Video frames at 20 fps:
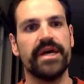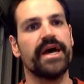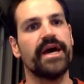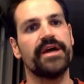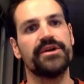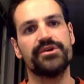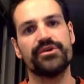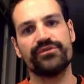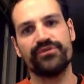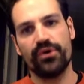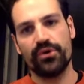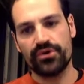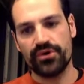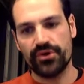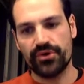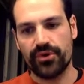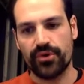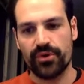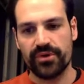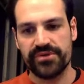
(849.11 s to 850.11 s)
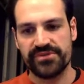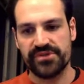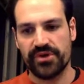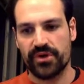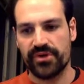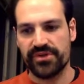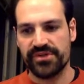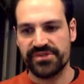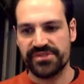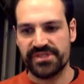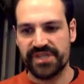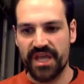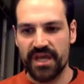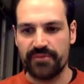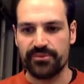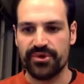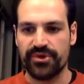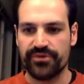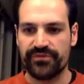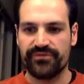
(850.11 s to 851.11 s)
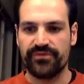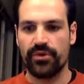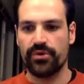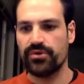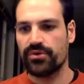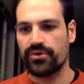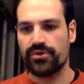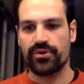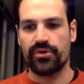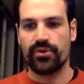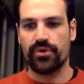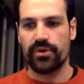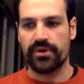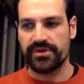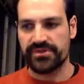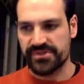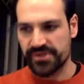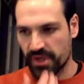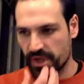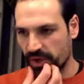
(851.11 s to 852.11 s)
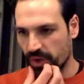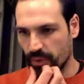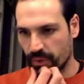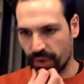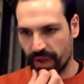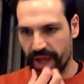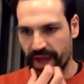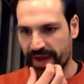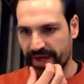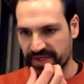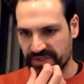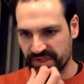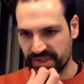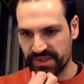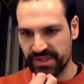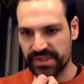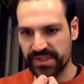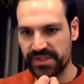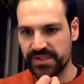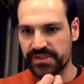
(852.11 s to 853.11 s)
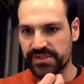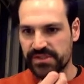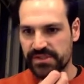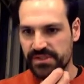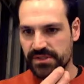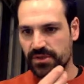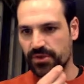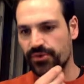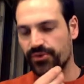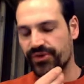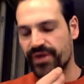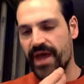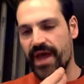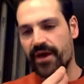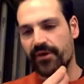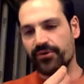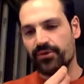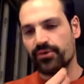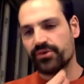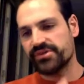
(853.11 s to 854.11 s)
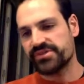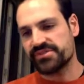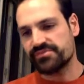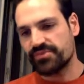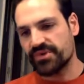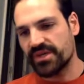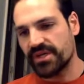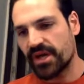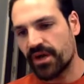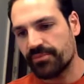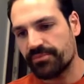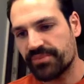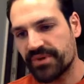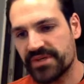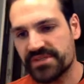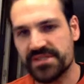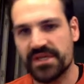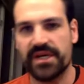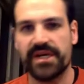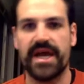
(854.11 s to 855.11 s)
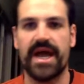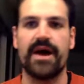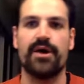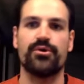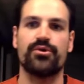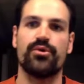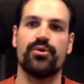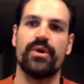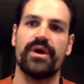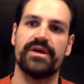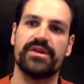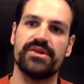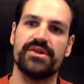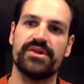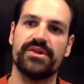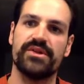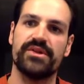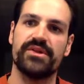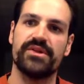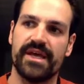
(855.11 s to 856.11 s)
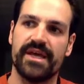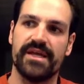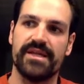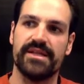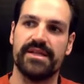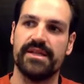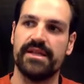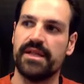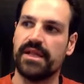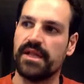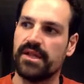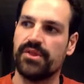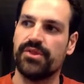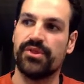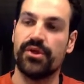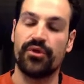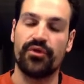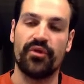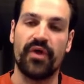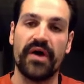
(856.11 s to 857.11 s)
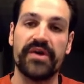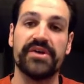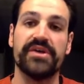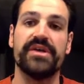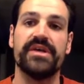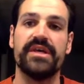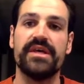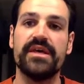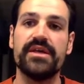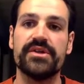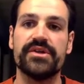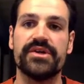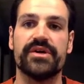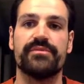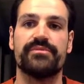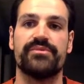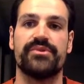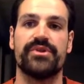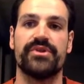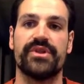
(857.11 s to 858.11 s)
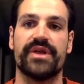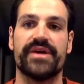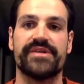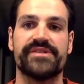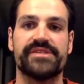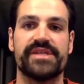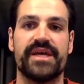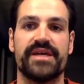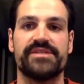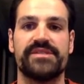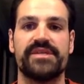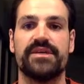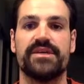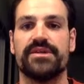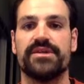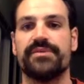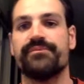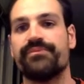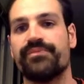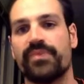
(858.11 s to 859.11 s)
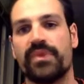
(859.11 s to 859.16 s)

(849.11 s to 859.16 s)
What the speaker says: And your vocal cords are the same. Your vocal cords will actually slow down or speed up based on how quickly they hit the light helium, the less dense helium.